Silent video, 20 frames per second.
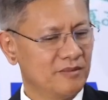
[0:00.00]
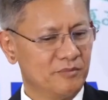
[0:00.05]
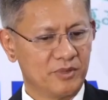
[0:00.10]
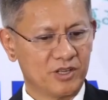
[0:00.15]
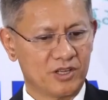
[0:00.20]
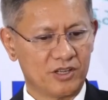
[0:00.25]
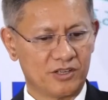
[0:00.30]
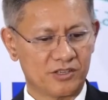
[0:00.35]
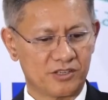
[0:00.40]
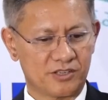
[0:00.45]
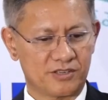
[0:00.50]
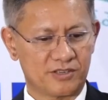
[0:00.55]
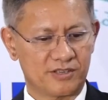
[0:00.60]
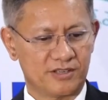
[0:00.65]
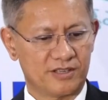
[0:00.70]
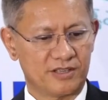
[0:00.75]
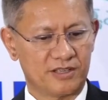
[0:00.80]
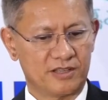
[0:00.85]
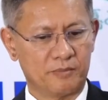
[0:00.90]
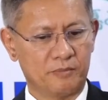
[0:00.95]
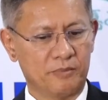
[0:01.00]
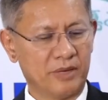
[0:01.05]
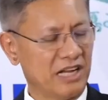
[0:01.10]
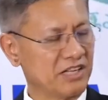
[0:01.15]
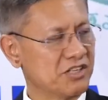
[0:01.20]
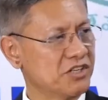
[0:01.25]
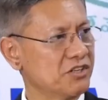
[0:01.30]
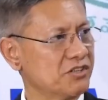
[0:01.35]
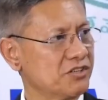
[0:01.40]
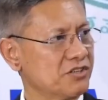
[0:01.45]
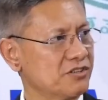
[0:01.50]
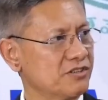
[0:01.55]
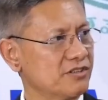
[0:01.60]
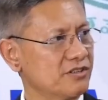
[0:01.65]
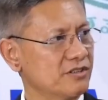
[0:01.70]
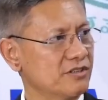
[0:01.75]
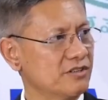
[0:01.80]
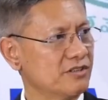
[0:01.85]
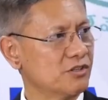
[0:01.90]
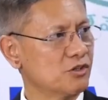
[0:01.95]
Because the
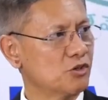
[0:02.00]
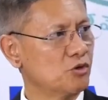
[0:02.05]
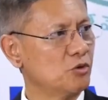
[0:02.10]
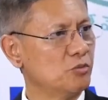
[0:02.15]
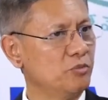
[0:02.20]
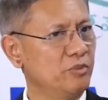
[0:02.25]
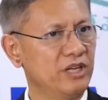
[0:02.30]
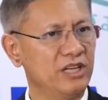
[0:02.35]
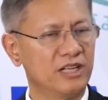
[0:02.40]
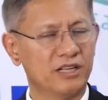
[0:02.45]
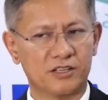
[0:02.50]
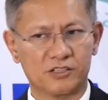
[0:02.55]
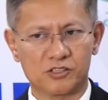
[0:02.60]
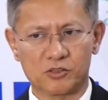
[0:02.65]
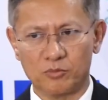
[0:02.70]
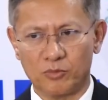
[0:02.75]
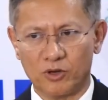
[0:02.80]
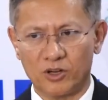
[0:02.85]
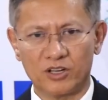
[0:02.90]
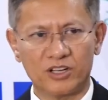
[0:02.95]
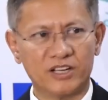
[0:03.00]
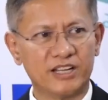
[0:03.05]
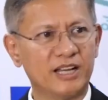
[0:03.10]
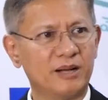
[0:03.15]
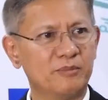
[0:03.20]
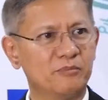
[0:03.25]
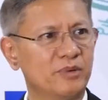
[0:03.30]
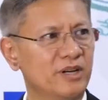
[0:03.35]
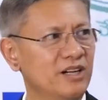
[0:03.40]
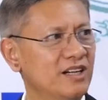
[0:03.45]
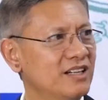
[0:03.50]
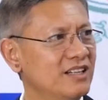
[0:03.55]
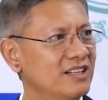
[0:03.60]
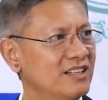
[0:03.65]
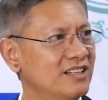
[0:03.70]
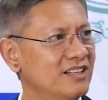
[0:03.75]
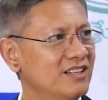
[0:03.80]
batches should be in a smaller number.